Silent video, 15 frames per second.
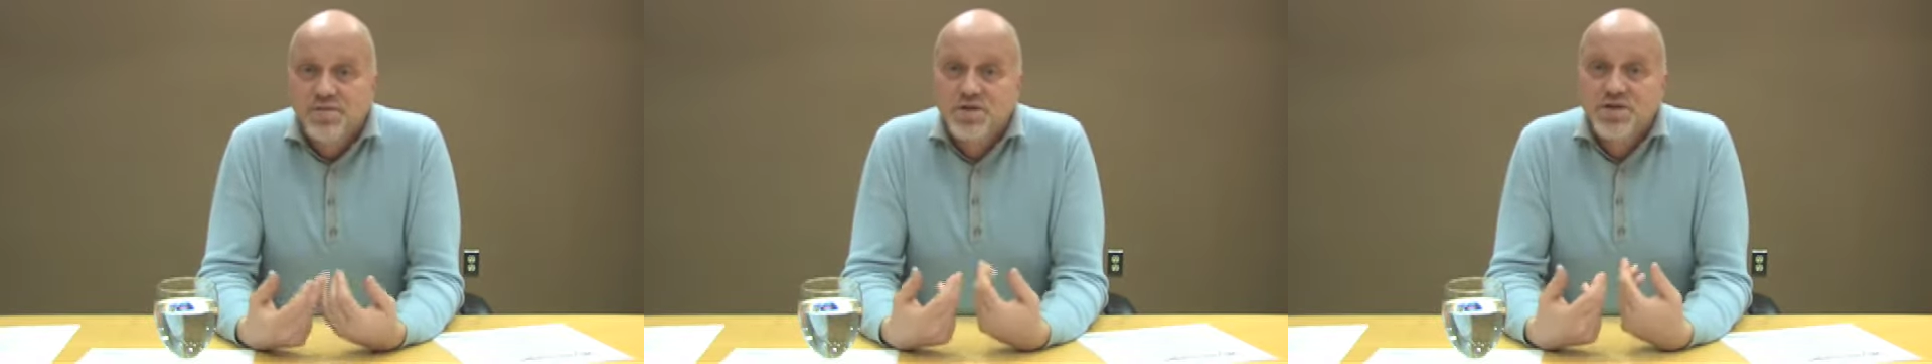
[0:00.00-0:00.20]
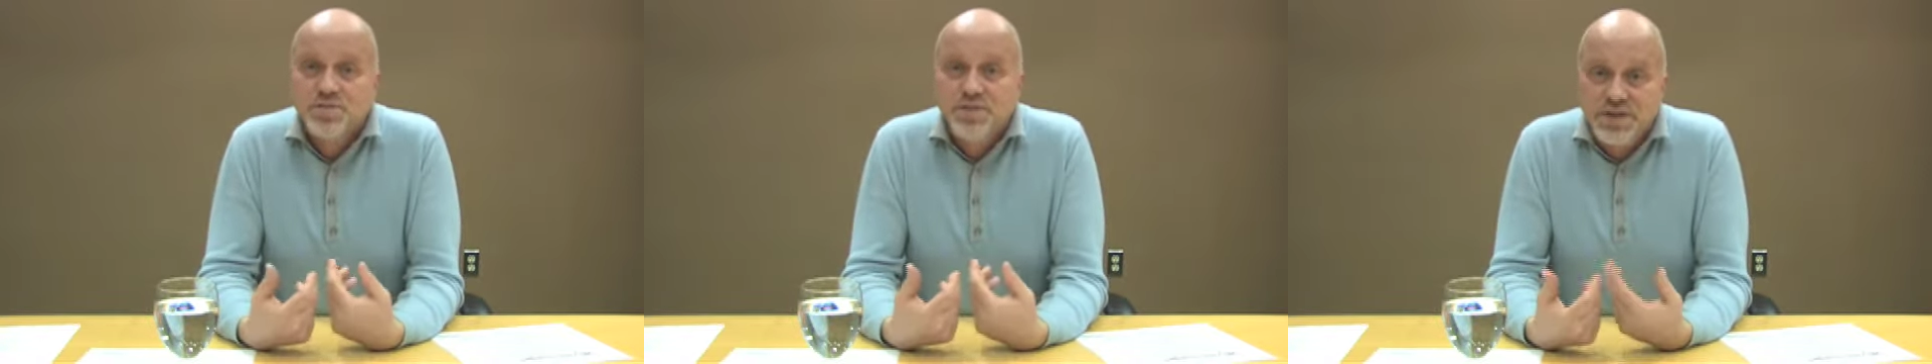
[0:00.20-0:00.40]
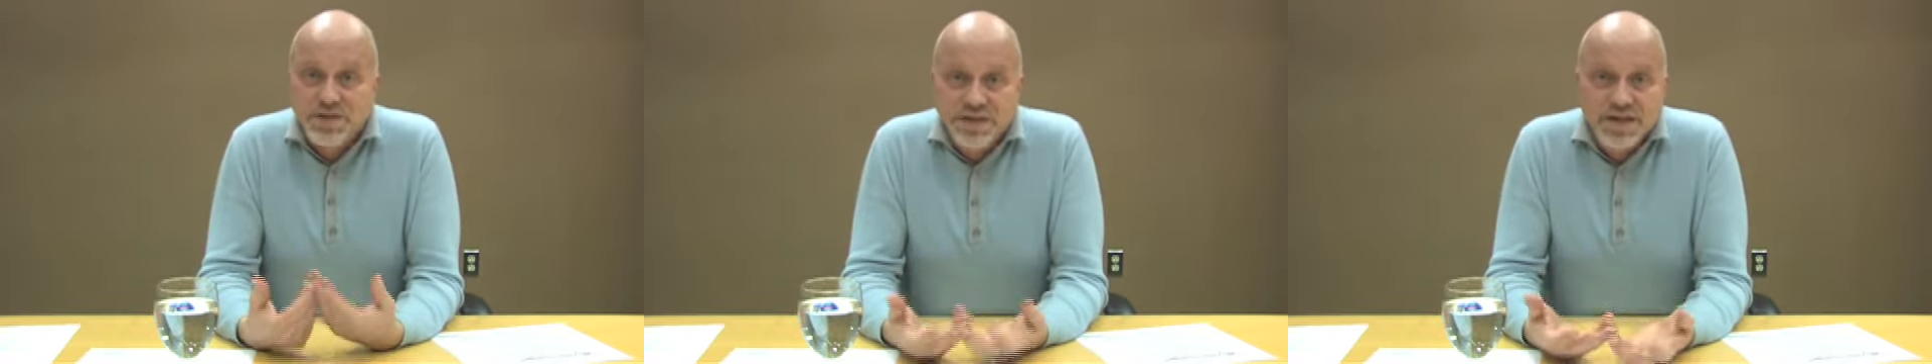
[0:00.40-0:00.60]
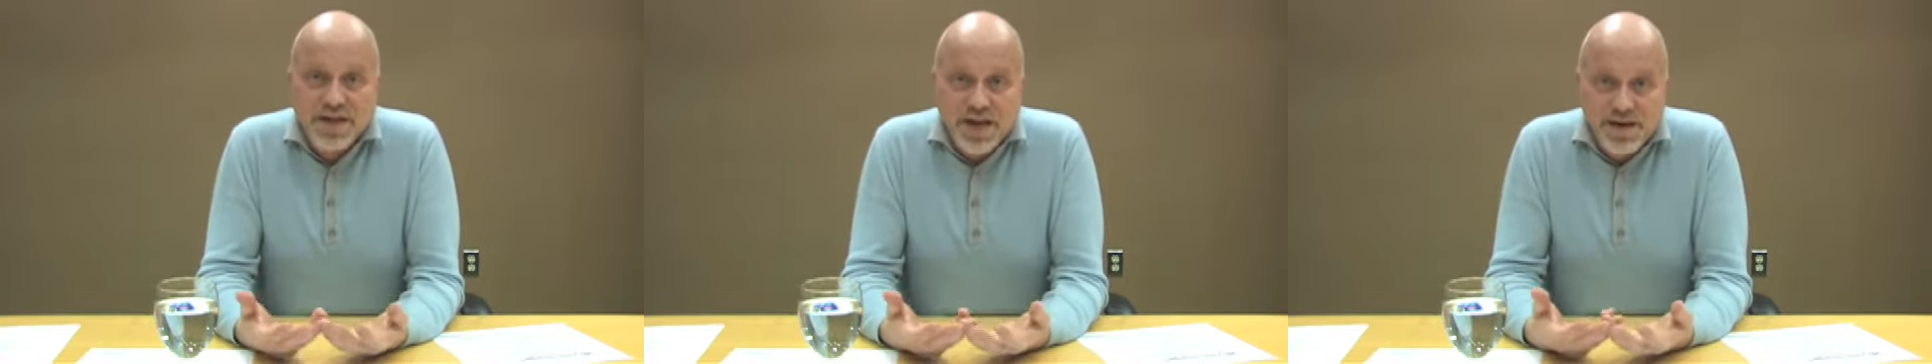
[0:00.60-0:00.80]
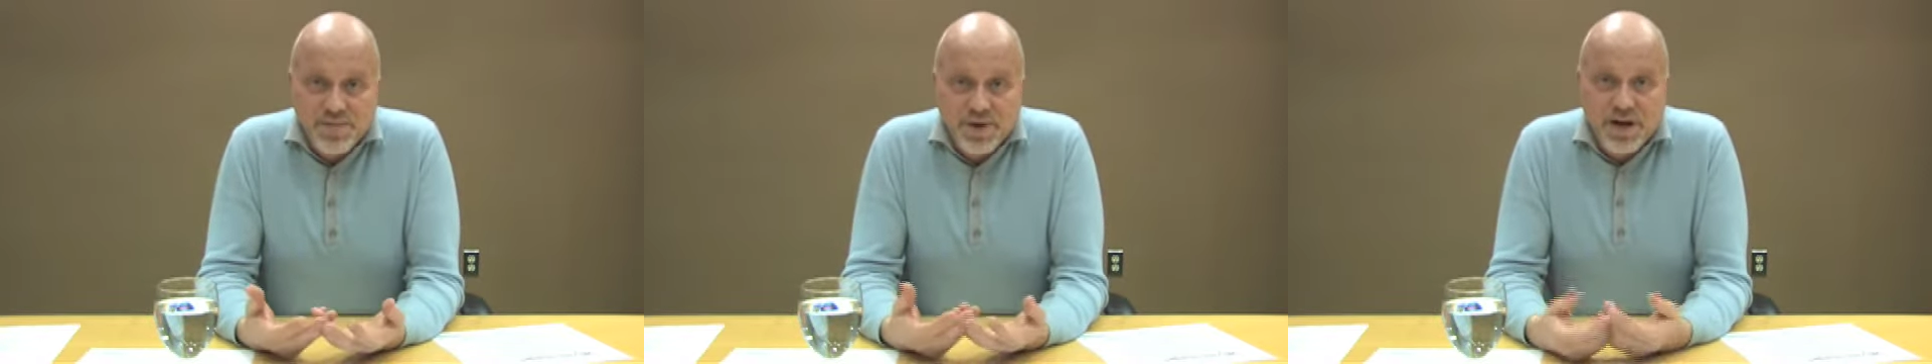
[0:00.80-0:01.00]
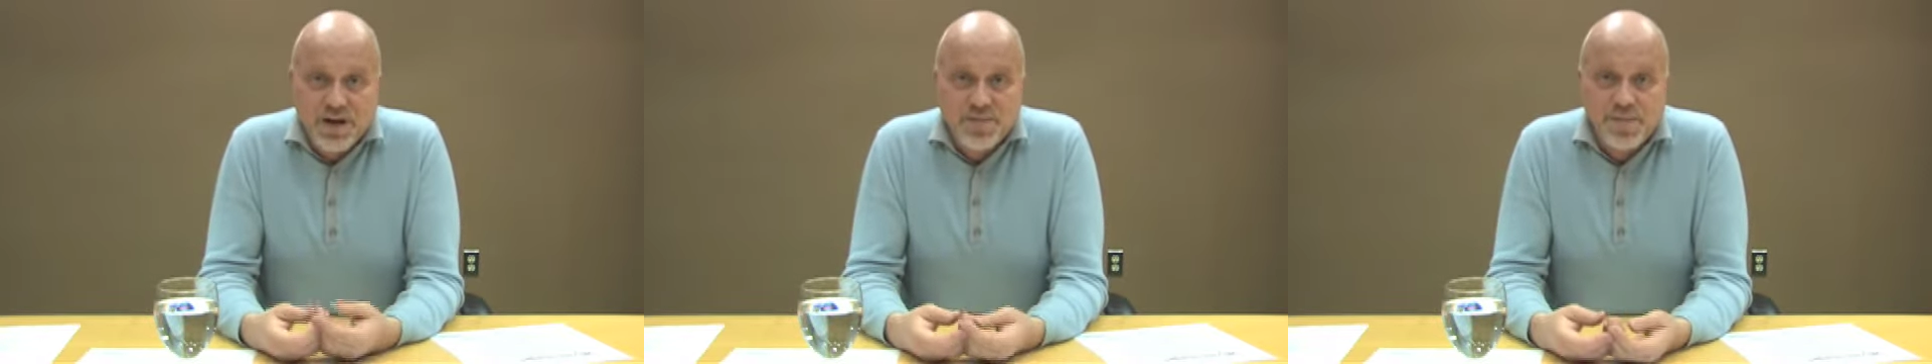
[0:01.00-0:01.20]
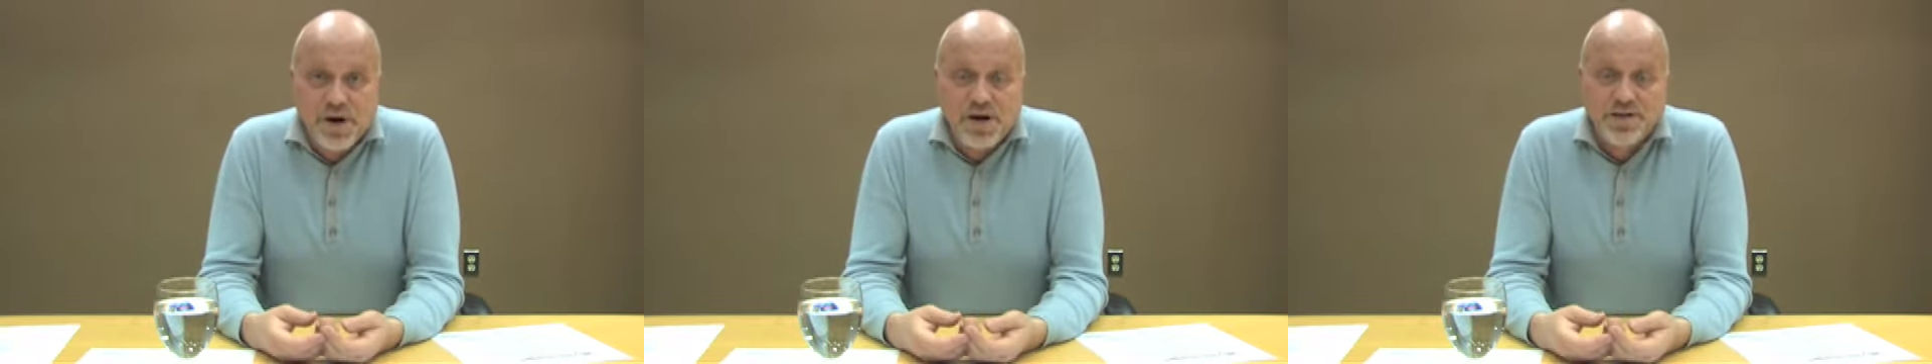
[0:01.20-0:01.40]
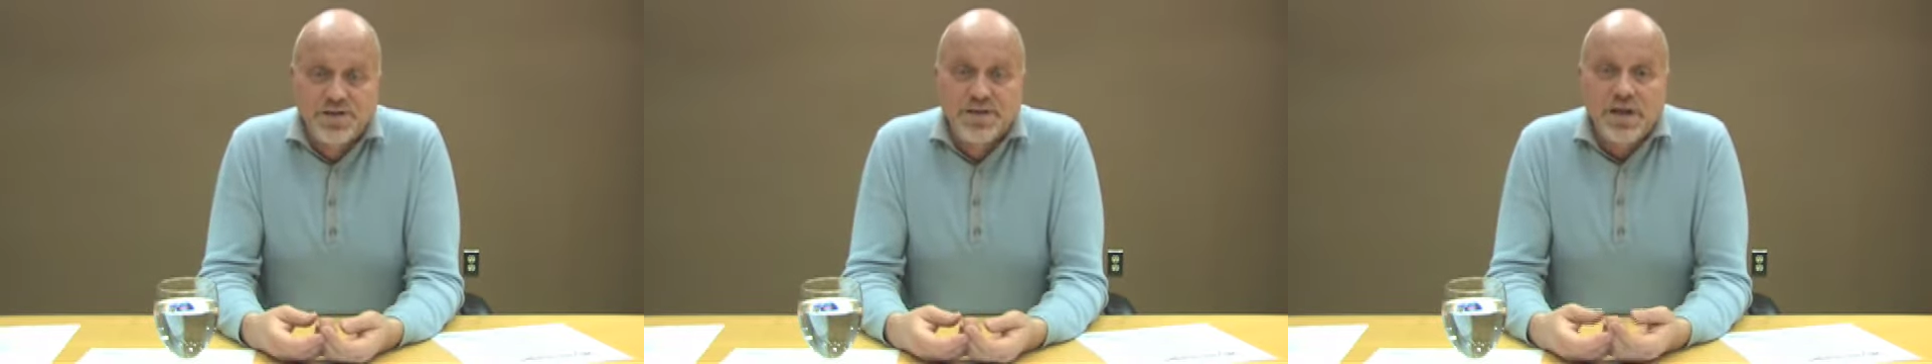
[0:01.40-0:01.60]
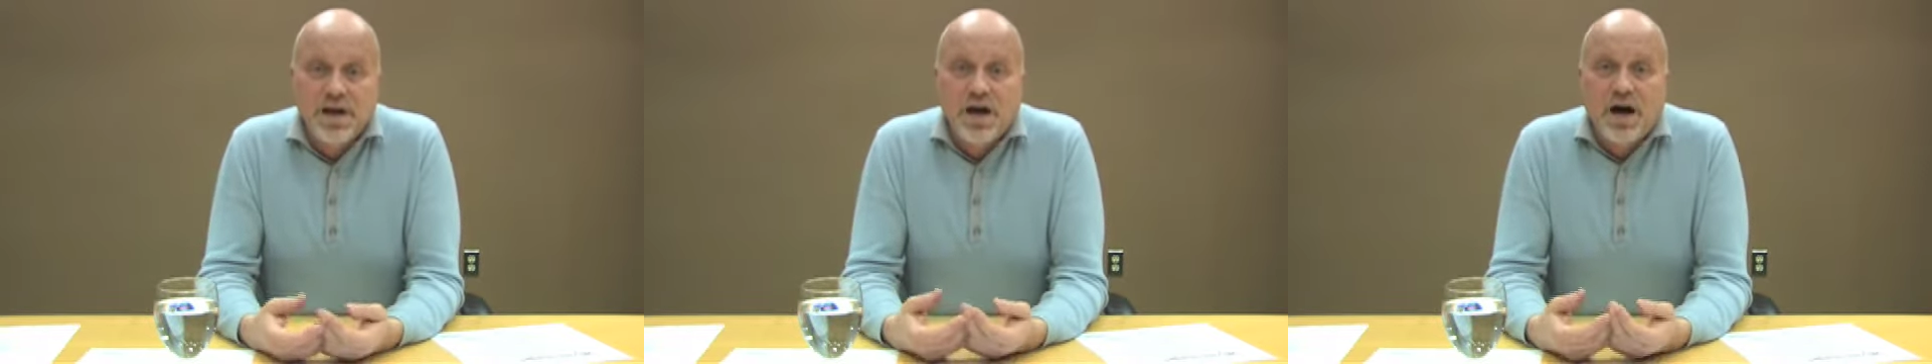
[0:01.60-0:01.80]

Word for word: which will indicate many months,